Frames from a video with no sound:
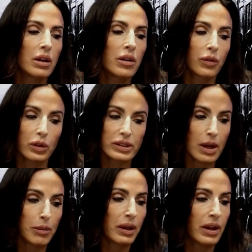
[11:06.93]
For some
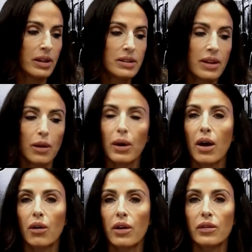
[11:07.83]
kids, they were
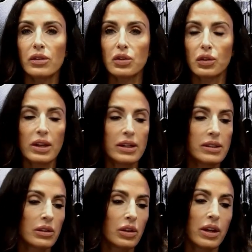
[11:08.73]
out in the streets
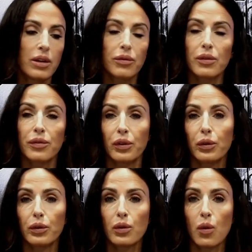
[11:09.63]
looking for
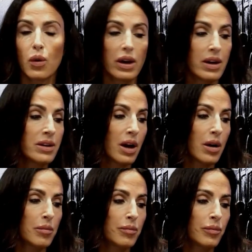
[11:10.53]
food or
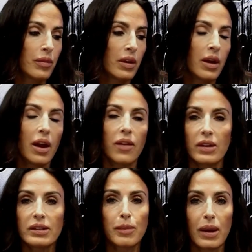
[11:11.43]
income, and
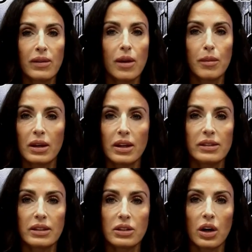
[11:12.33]
this made them an
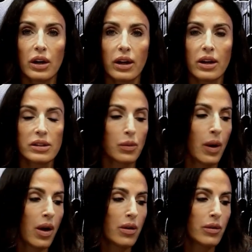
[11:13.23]
easy target as well.